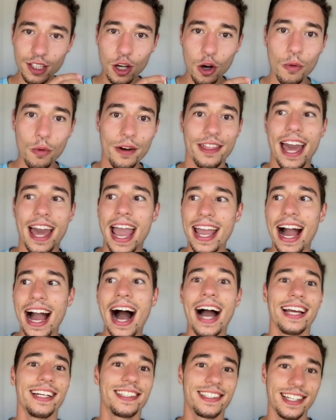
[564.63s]
with
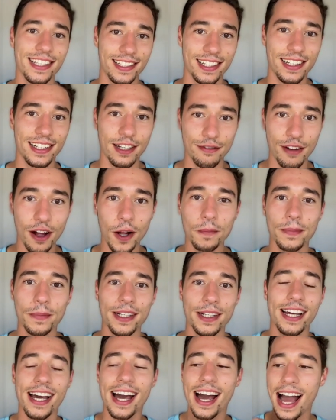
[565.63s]
AI assisted
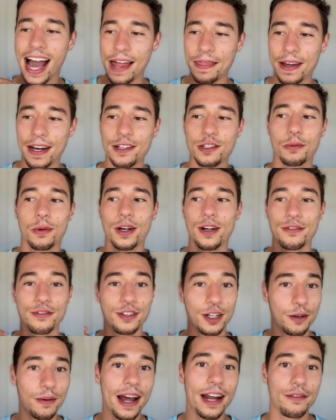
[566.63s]
development. And that is one of the
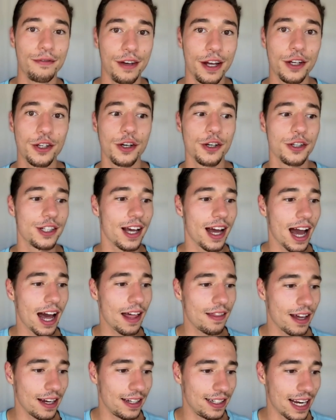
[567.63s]
great features
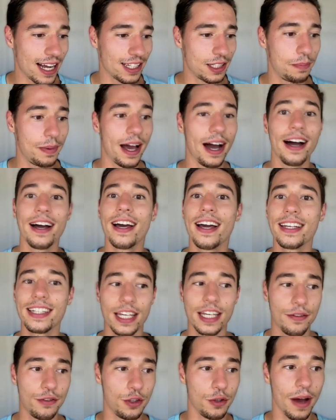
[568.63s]
that Despia
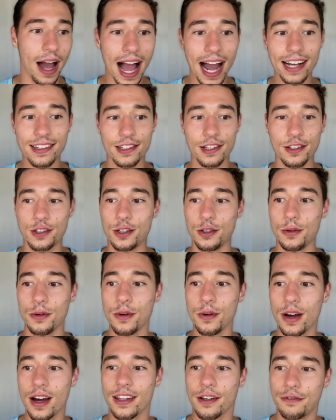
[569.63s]
gives you access to
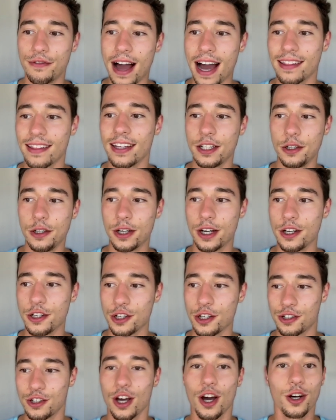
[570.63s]
the fact that you can
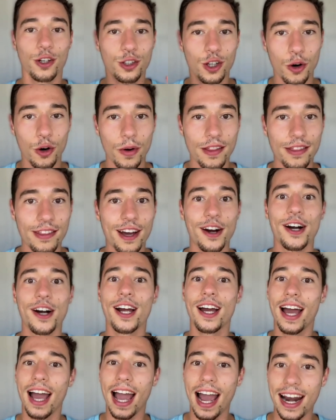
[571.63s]
just go in there
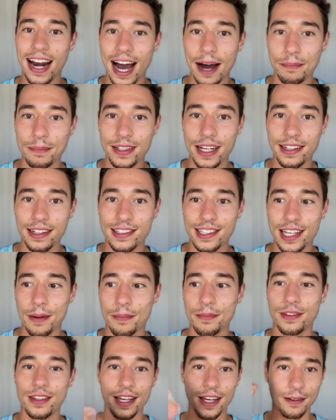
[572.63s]
and update
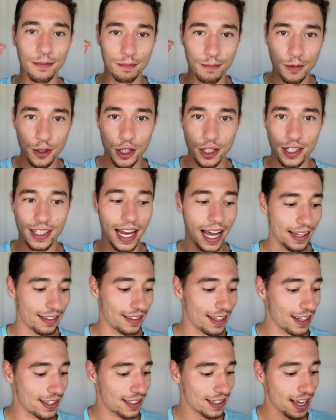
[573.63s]
something just like
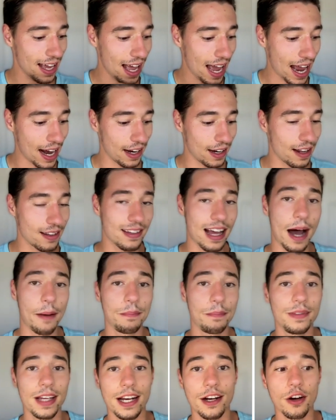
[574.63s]
this, and it is
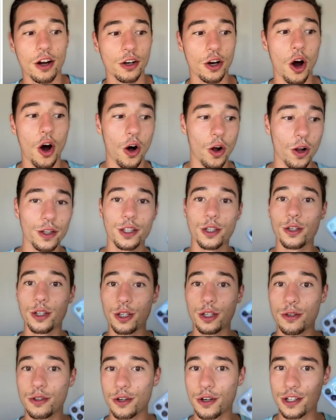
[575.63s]
updated on all your
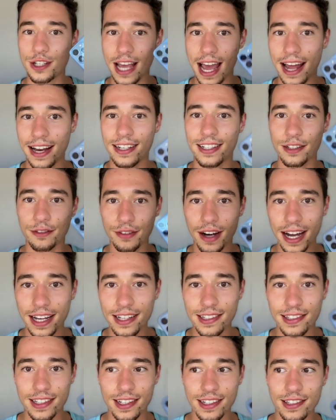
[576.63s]
users and
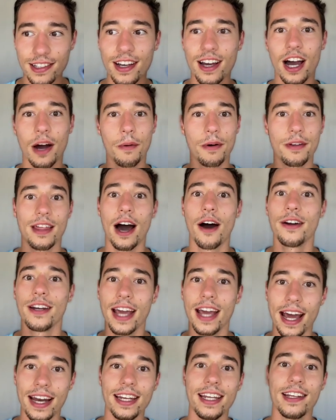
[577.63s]
devices without
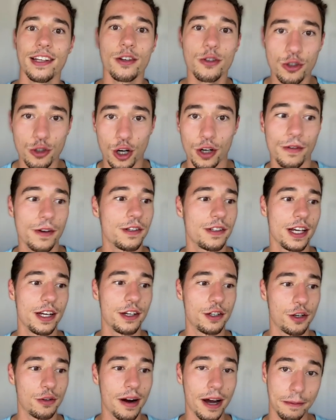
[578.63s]
any service
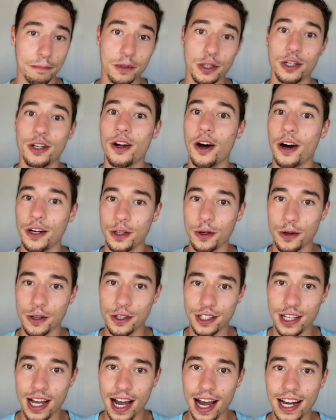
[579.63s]
interruption on your
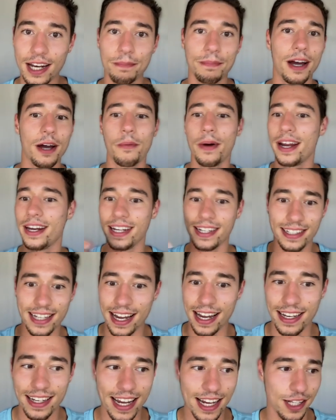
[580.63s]
side by waiting
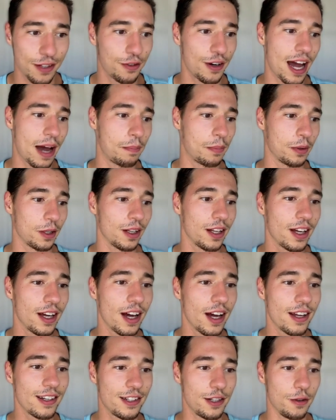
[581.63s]
10 days for Apple
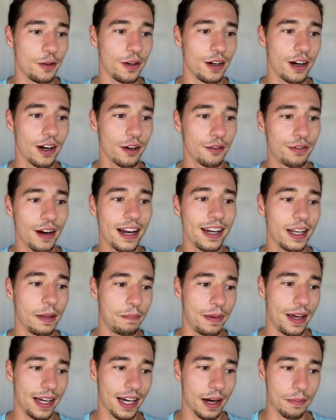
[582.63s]
to finally
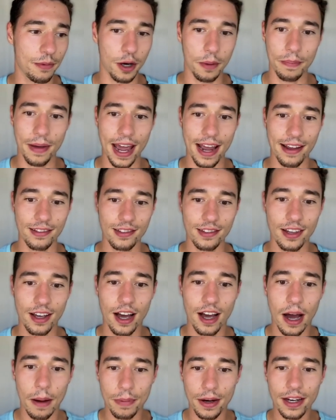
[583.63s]
pick up their pace.
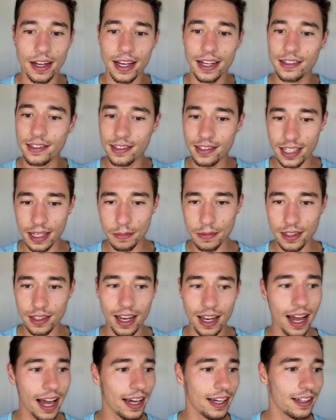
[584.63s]
But it seems
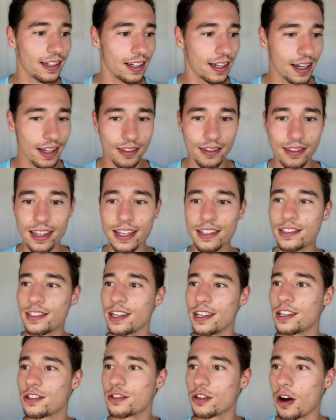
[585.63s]
like this
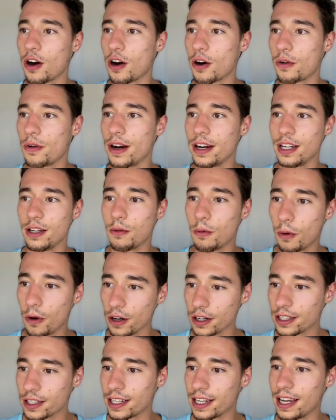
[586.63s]
is already
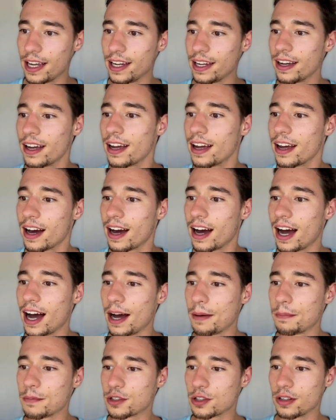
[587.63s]
working
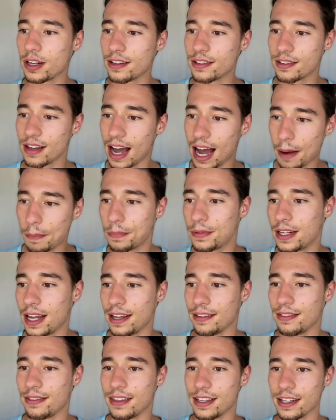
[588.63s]
um, so let's
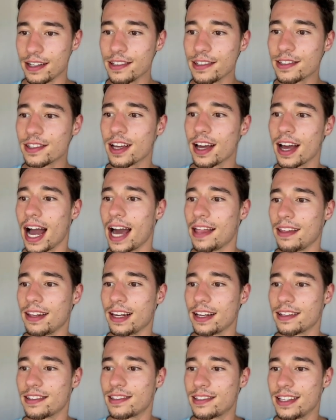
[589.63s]
update this and then
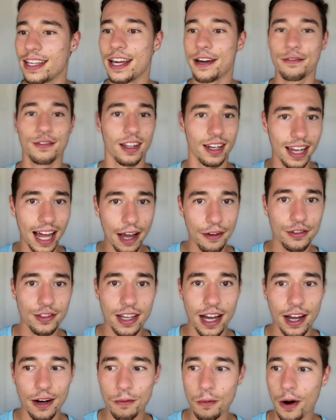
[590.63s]
let's see if the live
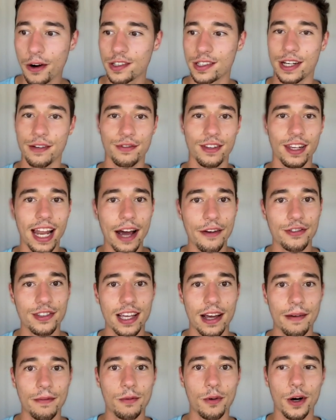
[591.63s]
site works. And if the live
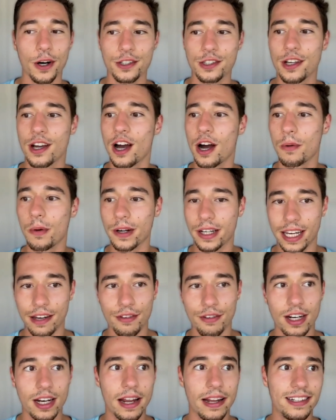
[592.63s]
site works, we'll give it
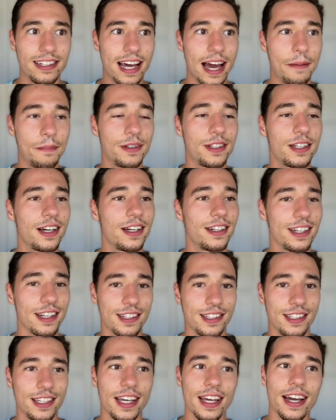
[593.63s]
an attempt to
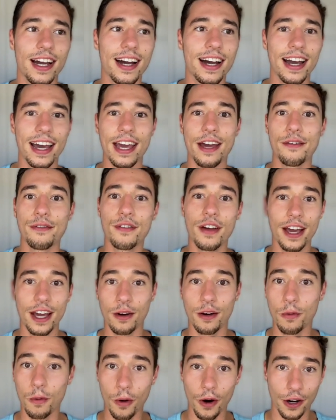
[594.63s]
see if
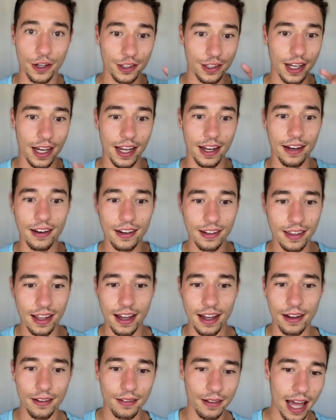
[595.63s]
it works in
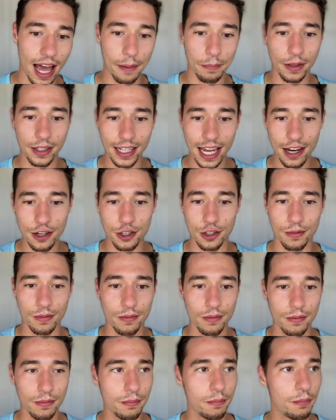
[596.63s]
the application.
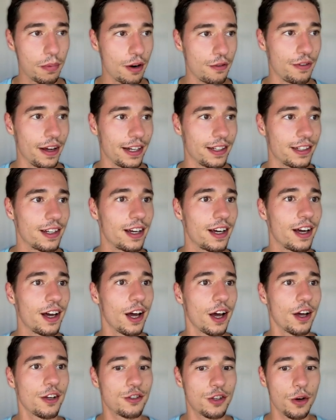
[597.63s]
Perfect.
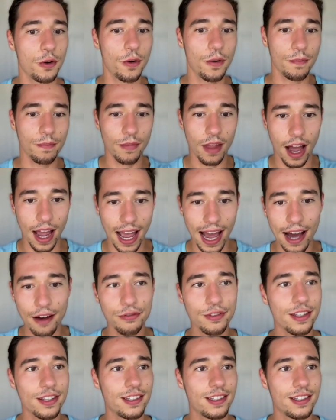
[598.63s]
So I have this